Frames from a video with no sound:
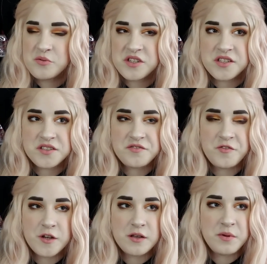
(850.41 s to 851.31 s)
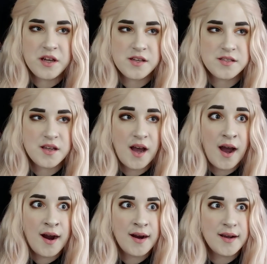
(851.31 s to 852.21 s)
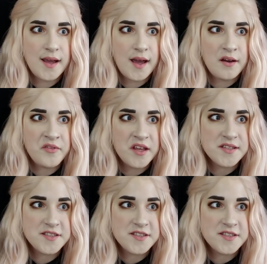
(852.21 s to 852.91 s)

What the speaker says: which is funny because I already have these